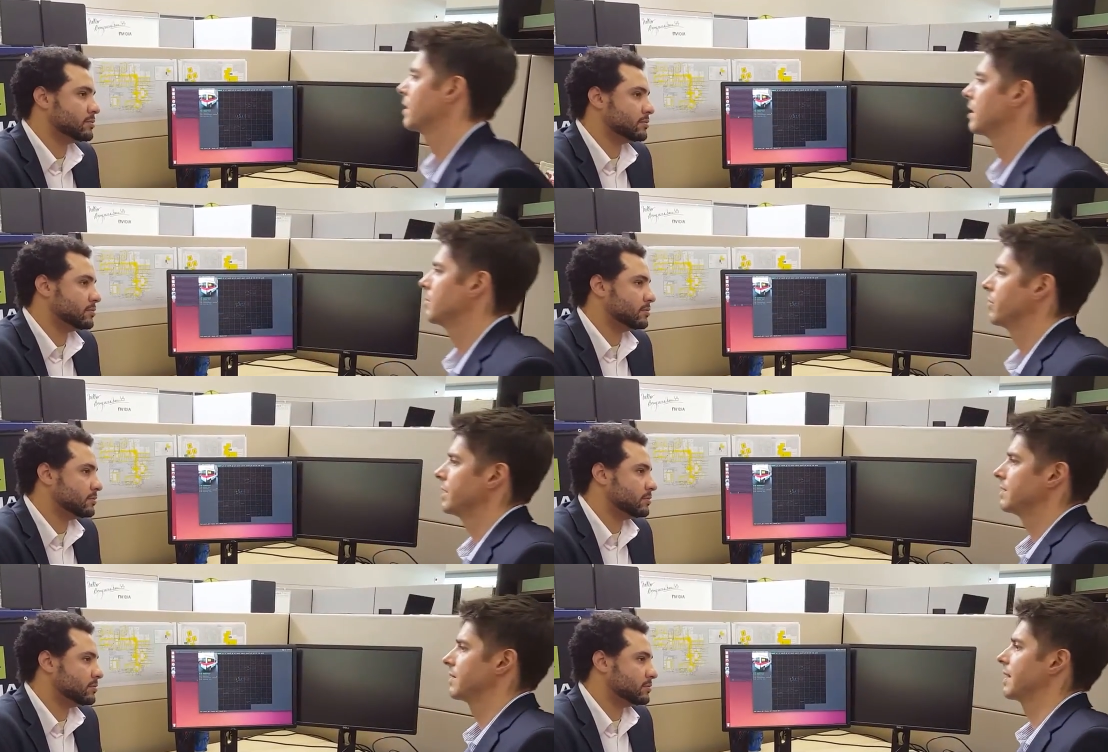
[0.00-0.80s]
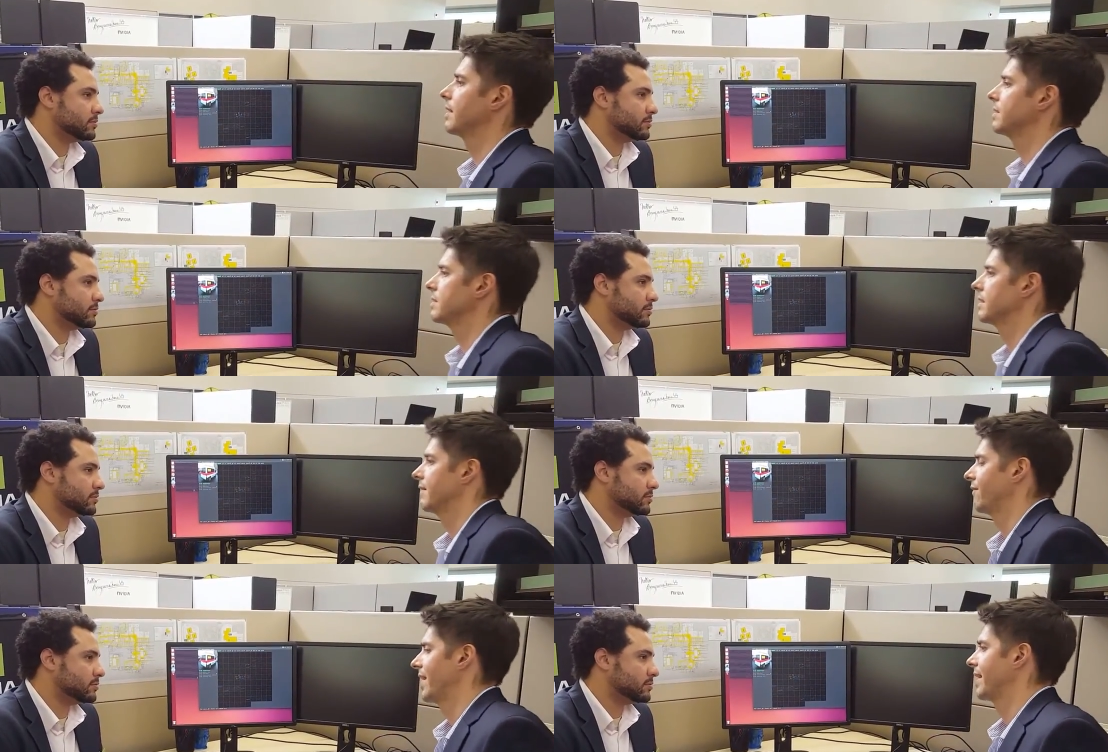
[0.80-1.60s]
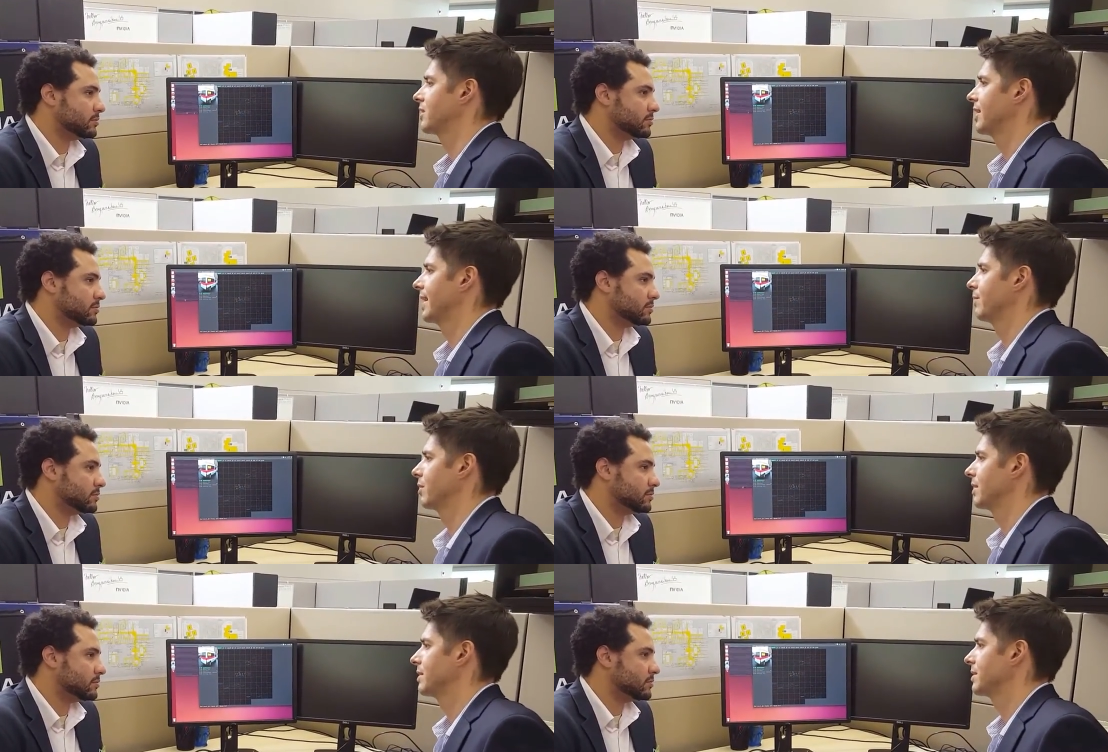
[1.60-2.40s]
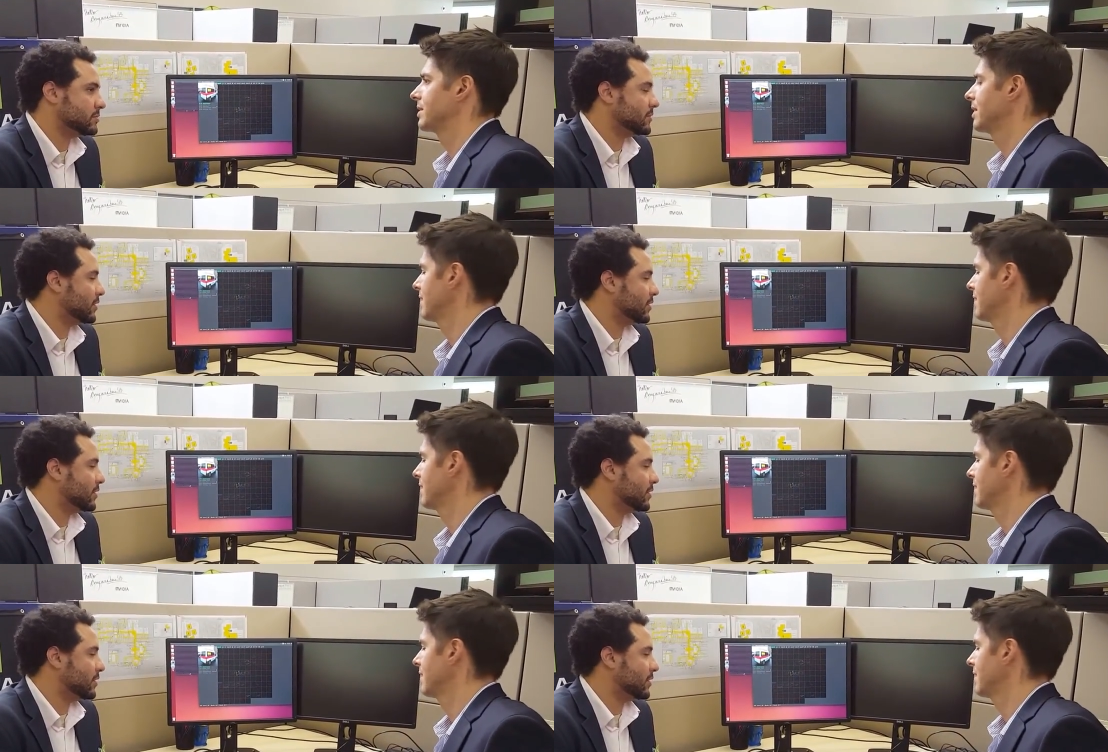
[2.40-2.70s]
Speaker 1: that it believes that is in fact an ambulance.